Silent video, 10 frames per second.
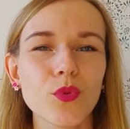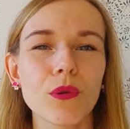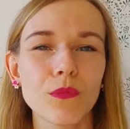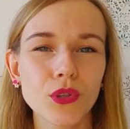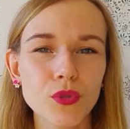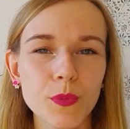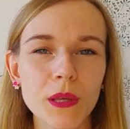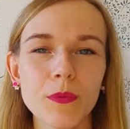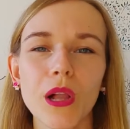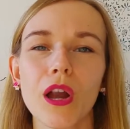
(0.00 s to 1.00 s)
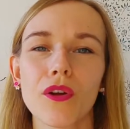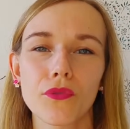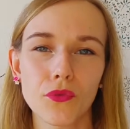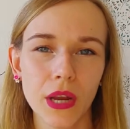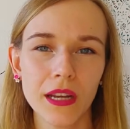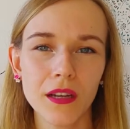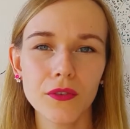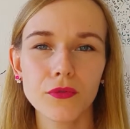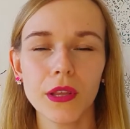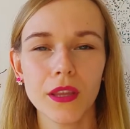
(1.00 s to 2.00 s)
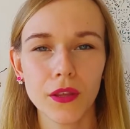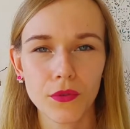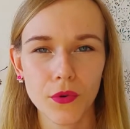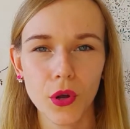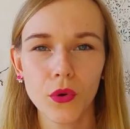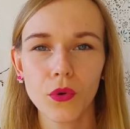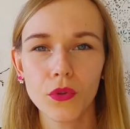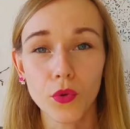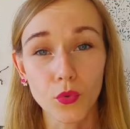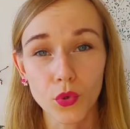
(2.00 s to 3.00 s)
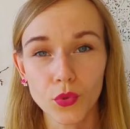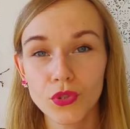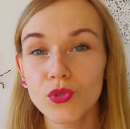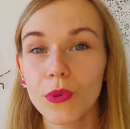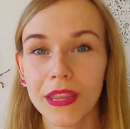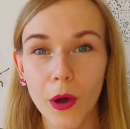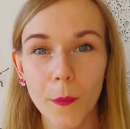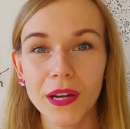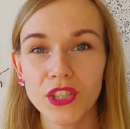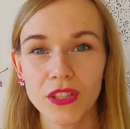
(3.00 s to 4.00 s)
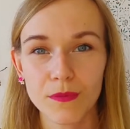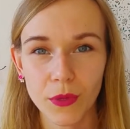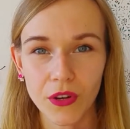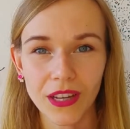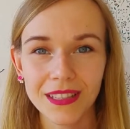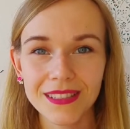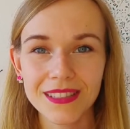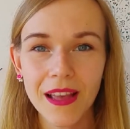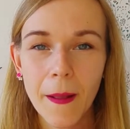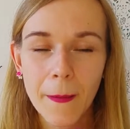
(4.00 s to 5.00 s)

what most people are afraid of when they throw the runes without much experience.